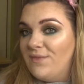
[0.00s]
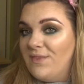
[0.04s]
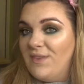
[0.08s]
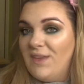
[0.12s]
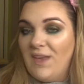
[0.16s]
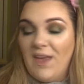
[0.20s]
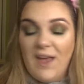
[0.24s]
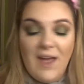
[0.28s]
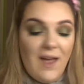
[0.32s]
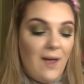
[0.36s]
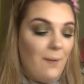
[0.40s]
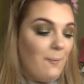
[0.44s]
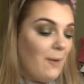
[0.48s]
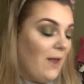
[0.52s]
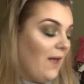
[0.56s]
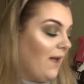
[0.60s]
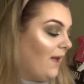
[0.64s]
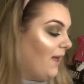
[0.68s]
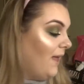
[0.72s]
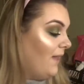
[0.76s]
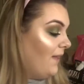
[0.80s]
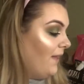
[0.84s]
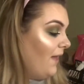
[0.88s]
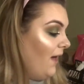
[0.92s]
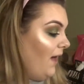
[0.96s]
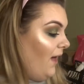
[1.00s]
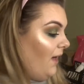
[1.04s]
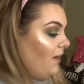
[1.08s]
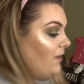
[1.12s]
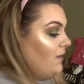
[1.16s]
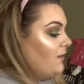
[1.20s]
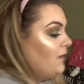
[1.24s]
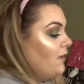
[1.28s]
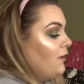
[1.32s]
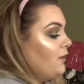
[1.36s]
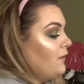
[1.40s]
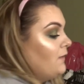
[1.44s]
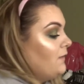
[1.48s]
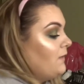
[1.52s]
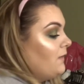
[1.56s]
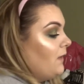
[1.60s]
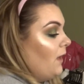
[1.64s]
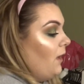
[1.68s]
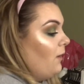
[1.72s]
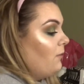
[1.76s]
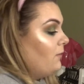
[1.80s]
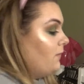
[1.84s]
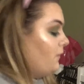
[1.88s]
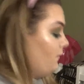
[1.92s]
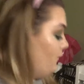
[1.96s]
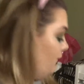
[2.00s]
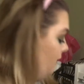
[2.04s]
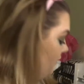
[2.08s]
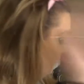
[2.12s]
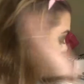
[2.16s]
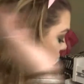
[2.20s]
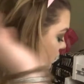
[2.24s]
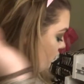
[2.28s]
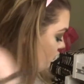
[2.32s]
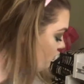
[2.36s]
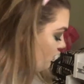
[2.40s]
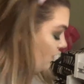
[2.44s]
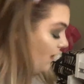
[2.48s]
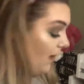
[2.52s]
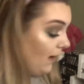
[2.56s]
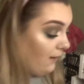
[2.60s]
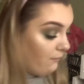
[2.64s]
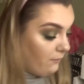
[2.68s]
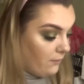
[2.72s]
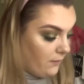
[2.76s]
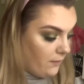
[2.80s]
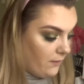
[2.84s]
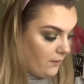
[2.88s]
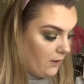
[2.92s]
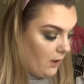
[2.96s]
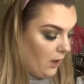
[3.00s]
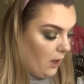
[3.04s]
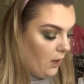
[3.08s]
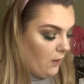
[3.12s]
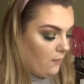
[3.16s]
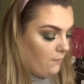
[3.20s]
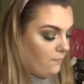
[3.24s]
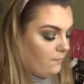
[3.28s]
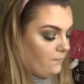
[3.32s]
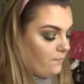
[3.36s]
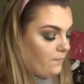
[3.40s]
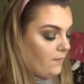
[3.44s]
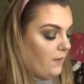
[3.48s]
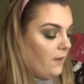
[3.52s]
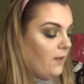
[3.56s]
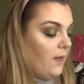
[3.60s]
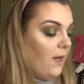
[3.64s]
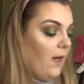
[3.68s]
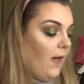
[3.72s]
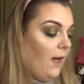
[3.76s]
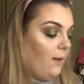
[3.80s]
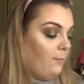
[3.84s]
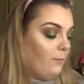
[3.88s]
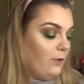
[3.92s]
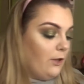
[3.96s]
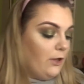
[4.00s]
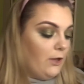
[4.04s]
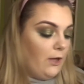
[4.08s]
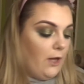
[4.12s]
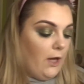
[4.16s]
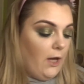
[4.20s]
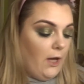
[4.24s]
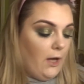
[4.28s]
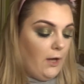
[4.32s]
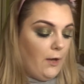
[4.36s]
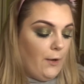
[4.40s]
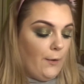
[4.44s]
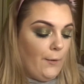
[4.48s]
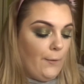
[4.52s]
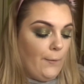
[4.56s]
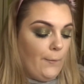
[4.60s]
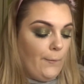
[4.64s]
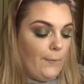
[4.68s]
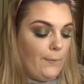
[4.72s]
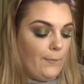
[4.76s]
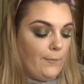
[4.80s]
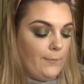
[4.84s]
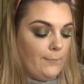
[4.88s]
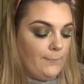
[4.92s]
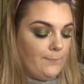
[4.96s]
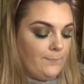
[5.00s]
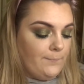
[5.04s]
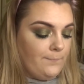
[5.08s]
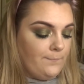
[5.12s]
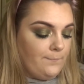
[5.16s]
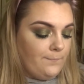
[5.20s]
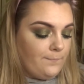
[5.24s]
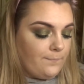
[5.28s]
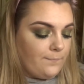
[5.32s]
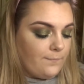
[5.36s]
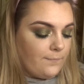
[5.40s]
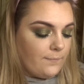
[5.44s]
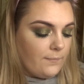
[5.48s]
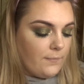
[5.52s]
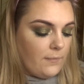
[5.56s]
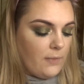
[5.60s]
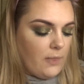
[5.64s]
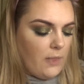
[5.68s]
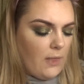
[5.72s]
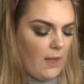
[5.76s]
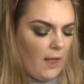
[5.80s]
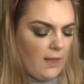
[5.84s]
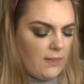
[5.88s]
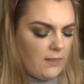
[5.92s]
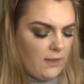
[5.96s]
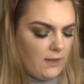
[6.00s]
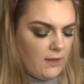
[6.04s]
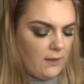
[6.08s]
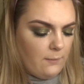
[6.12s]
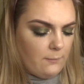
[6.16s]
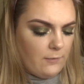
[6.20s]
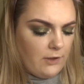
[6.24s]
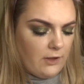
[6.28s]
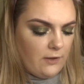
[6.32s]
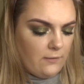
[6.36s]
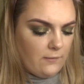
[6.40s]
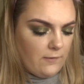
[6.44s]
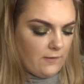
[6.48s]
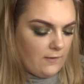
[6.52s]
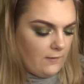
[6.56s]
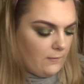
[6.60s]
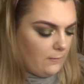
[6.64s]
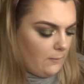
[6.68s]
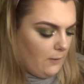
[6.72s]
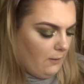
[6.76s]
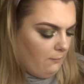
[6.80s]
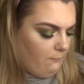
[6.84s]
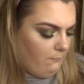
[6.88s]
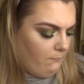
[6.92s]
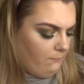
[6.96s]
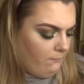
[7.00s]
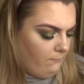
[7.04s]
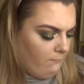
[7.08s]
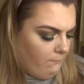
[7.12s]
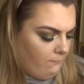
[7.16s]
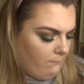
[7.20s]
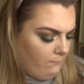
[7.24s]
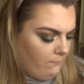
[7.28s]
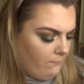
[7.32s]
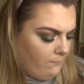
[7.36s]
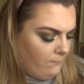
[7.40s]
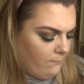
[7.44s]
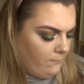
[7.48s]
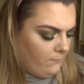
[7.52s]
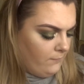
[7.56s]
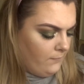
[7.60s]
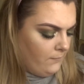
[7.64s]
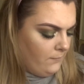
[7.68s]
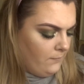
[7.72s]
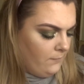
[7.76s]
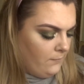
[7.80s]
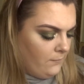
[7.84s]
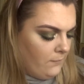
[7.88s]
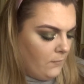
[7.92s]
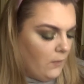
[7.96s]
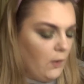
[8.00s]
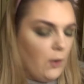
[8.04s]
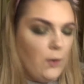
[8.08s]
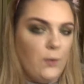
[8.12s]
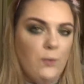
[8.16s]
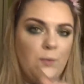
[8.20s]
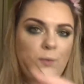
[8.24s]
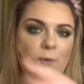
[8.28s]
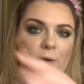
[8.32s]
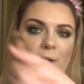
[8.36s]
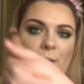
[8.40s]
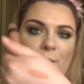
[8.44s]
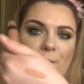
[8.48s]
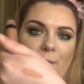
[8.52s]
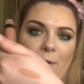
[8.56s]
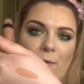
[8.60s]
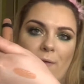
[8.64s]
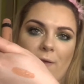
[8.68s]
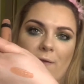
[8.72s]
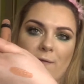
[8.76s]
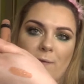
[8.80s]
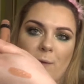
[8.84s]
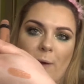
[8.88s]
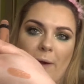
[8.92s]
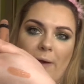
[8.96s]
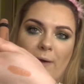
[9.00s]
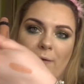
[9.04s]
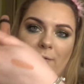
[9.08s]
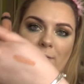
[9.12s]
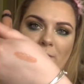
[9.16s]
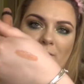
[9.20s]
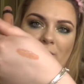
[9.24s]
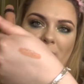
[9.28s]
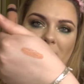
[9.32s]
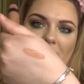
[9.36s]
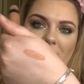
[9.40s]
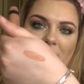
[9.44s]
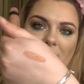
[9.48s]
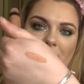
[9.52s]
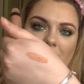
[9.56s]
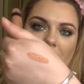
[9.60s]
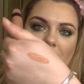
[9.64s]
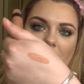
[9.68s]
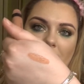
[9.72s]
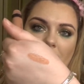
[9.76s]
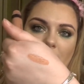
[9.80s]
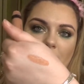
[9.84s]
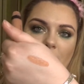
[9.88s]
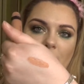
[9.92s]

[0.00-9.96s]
Yeah, I'm liking that. So to finish everything off, I'm going to go, I think I'm going to use this one. Oh, I don't know, that's quite orangey actually.